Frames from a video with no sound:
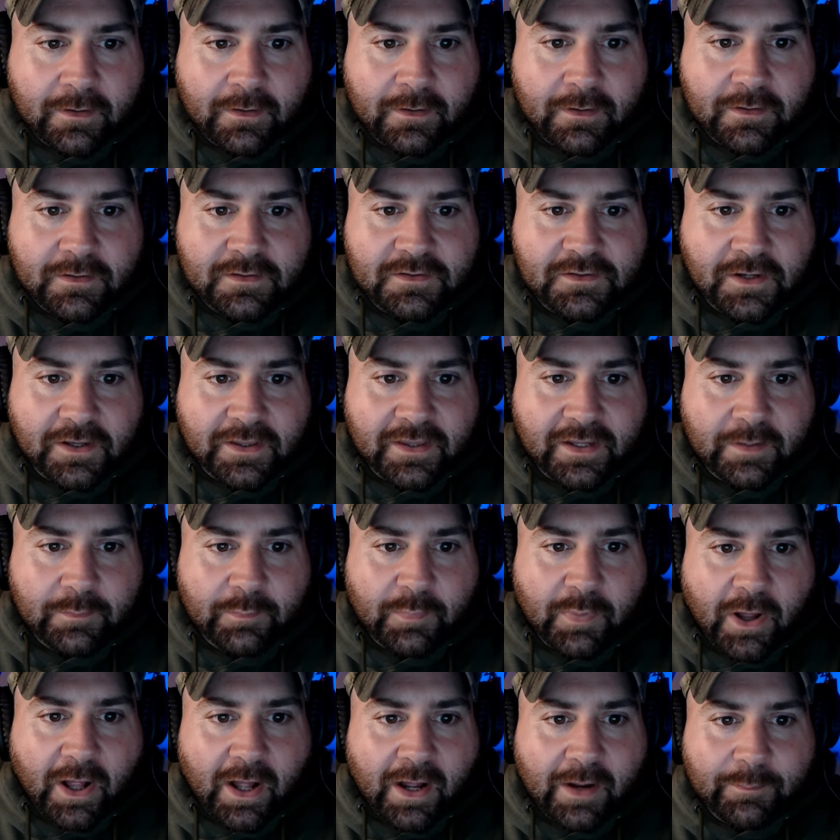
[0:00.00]
So I think
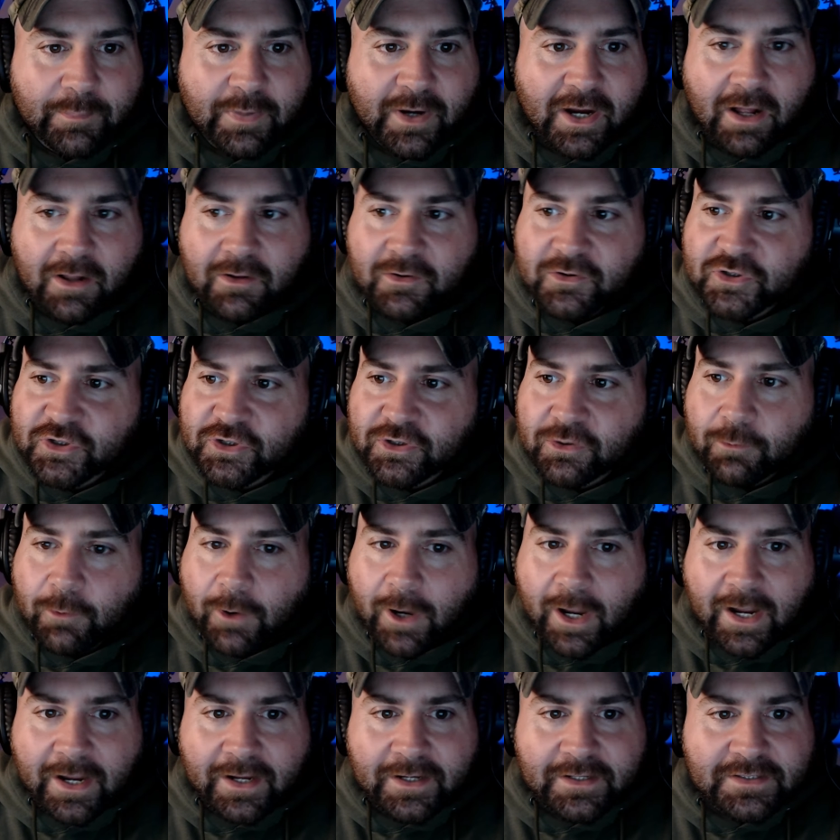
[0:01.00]
pop culture
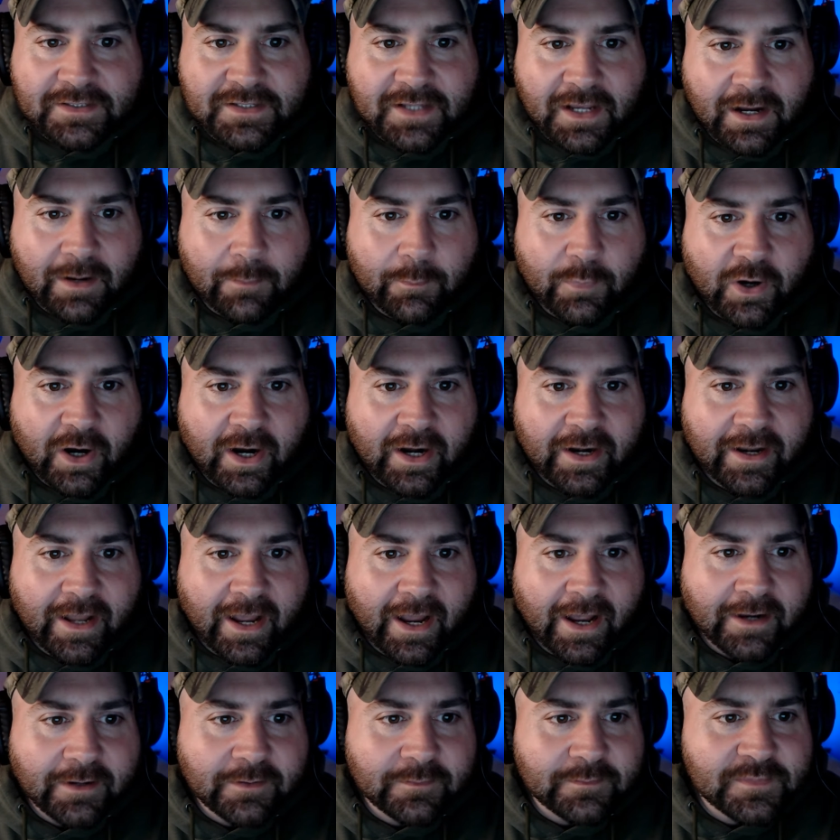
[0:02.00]
wise, Brian
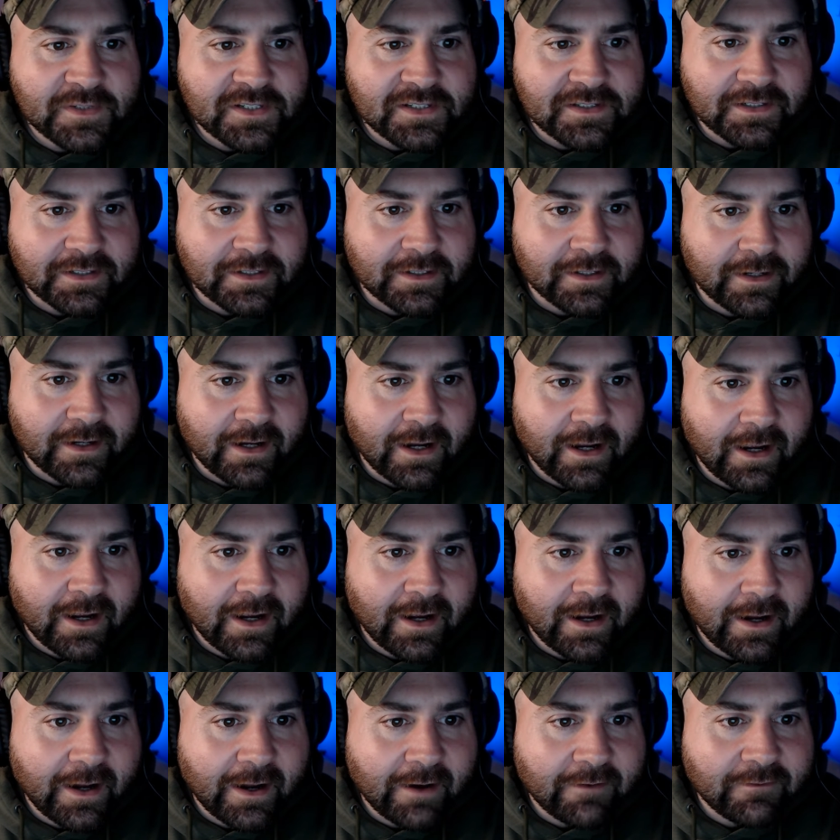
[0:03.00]
Adams did
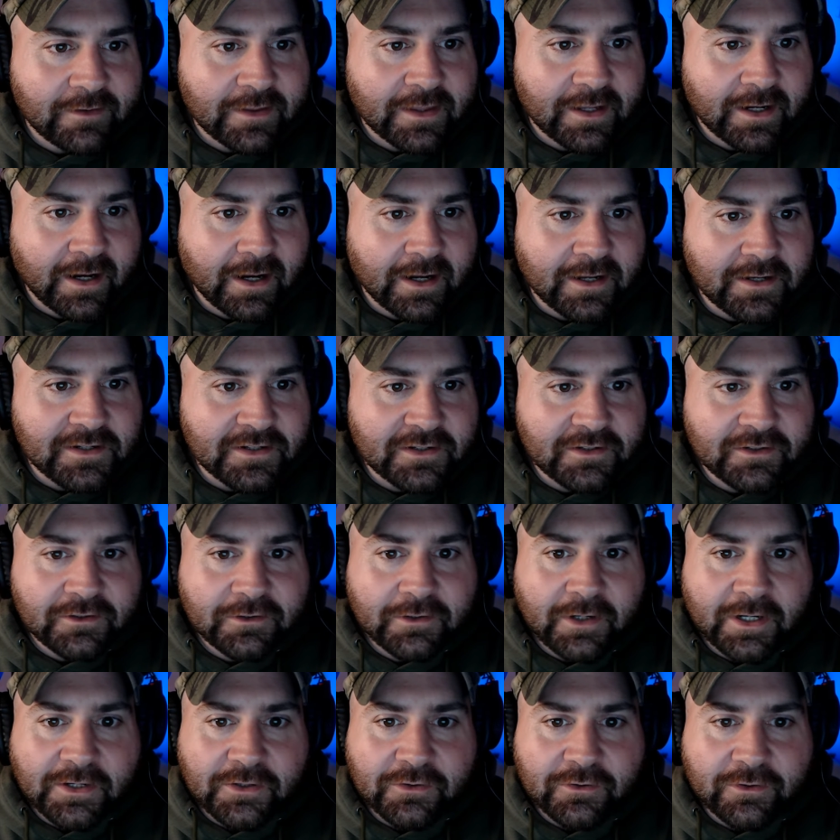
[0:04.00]
Everything I Do
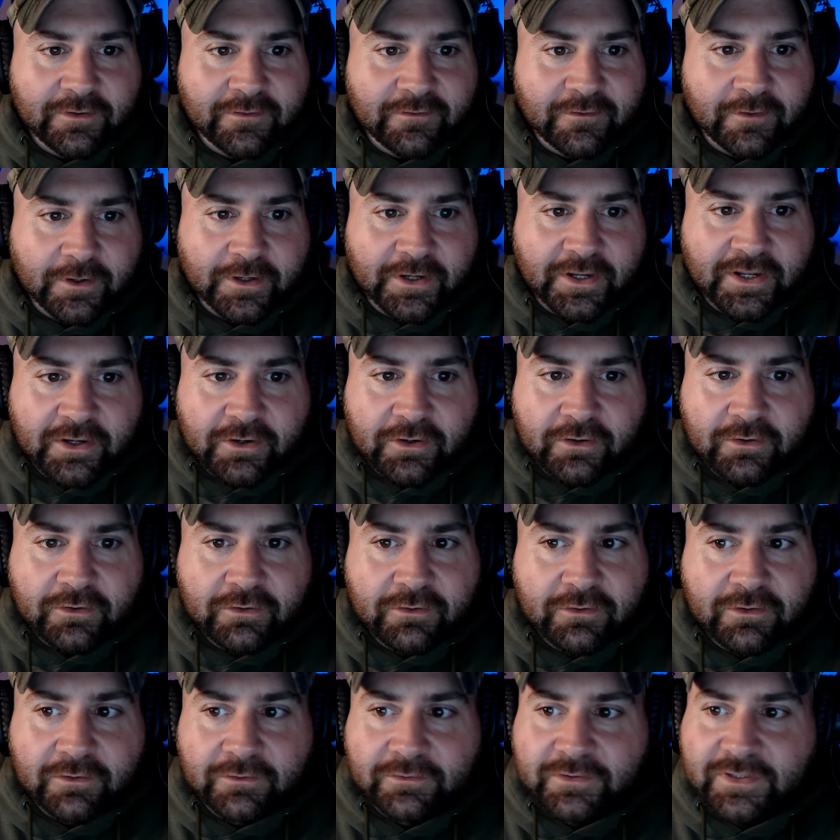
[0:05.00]
It For You.
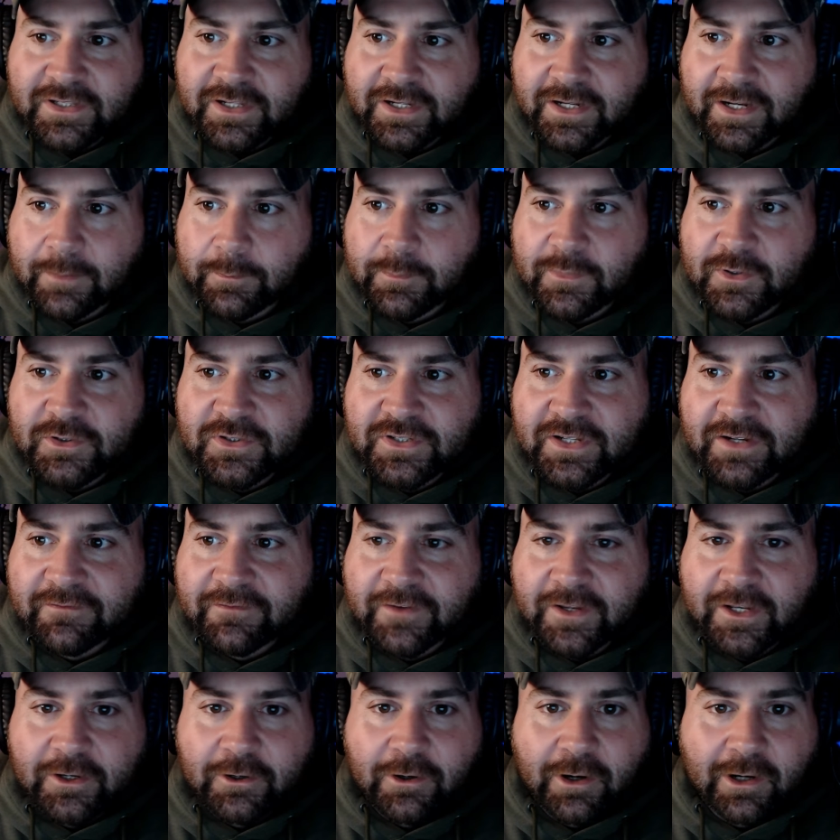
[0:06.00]
There was like a music
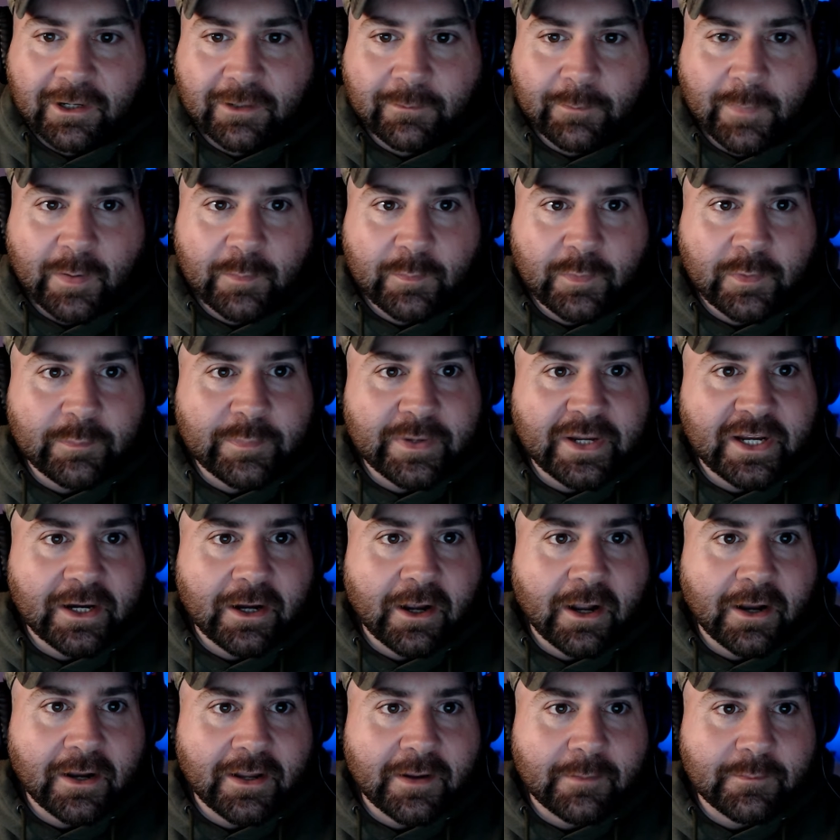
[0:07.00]
video I remember being
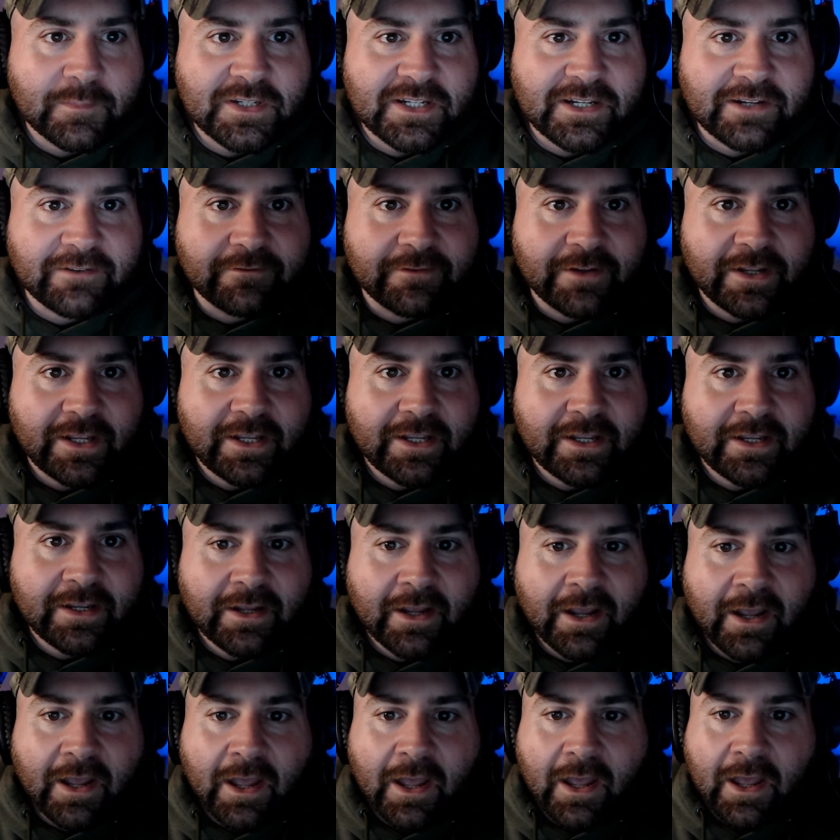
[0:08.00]
on MTV
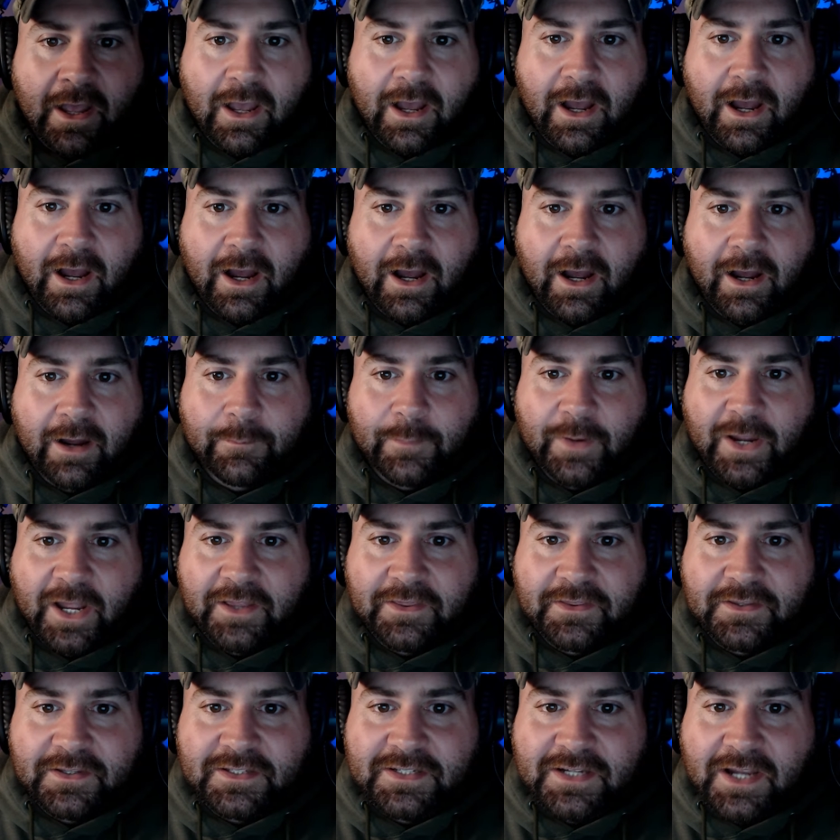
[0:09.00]
at
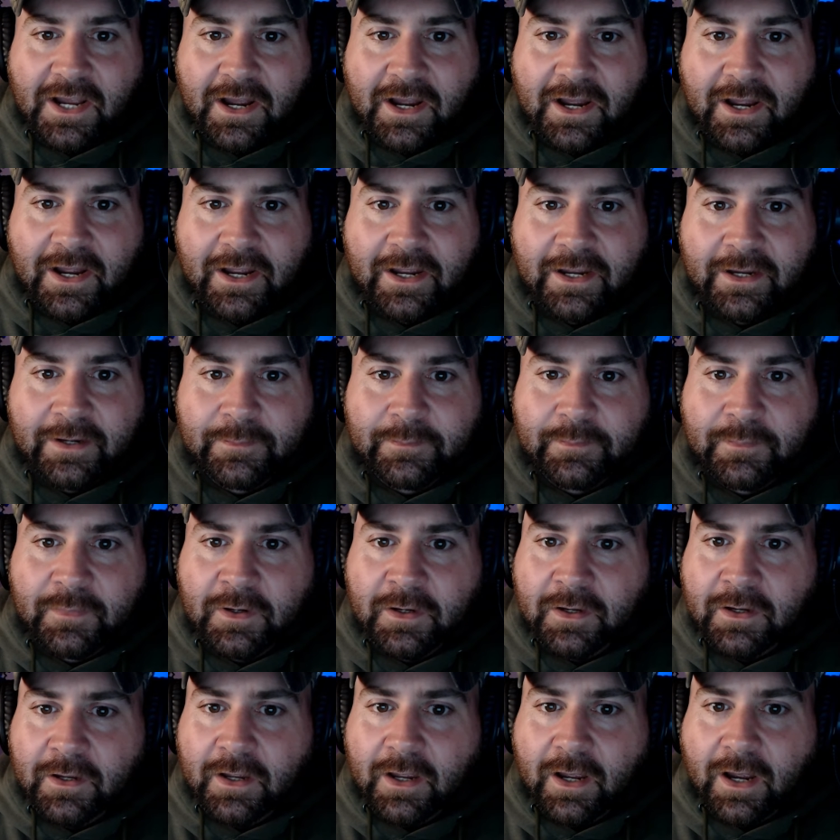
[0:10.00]
the time.
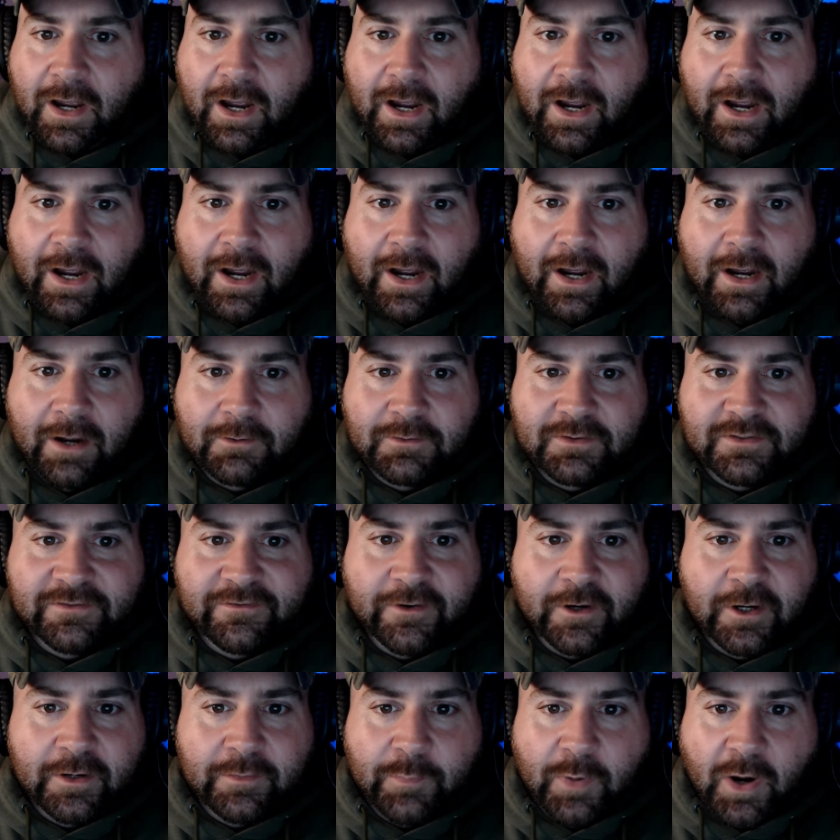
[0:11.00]
It was
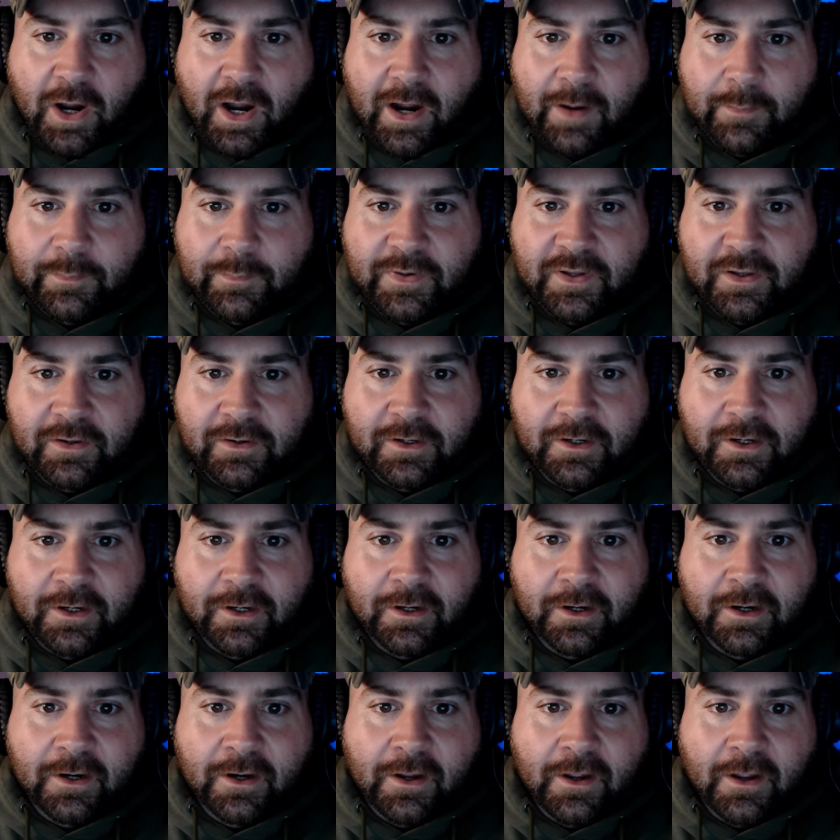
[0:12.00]
very
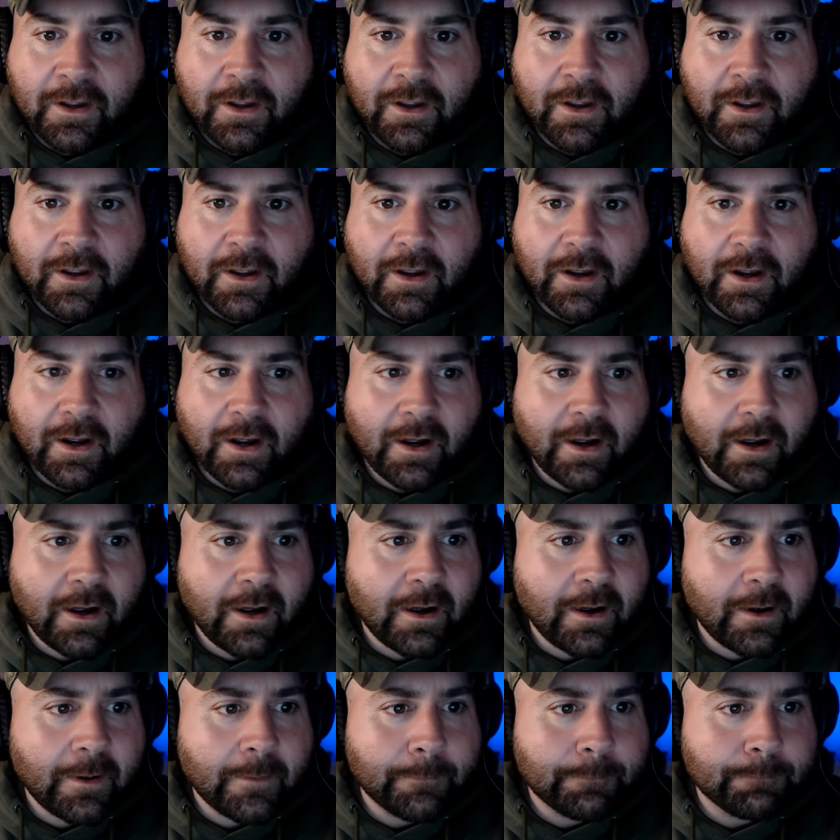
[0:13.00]
popular.
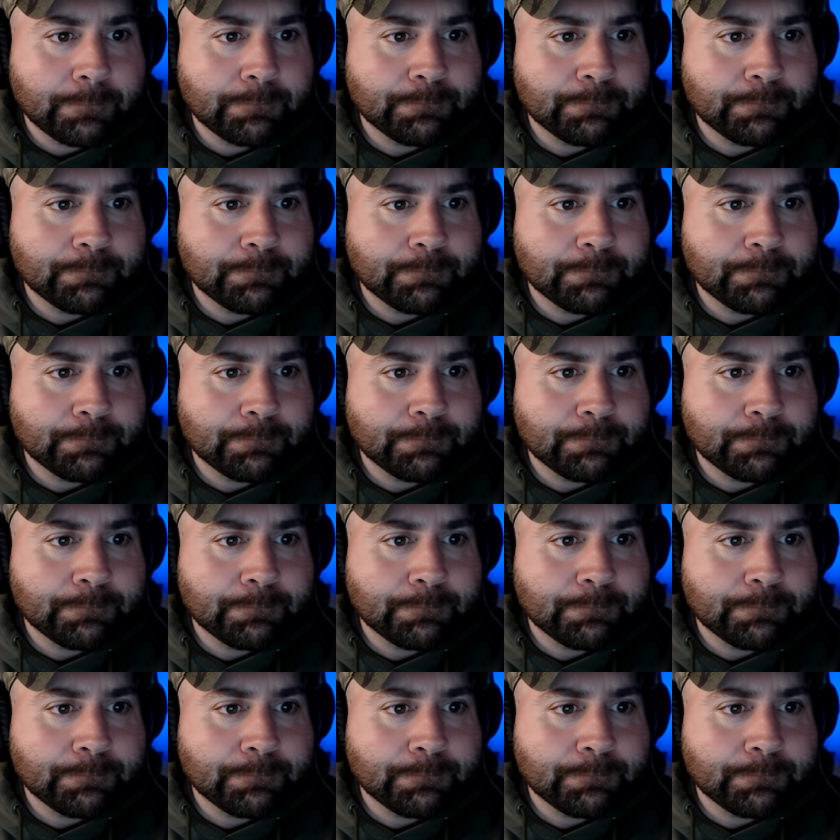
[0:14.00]
Um,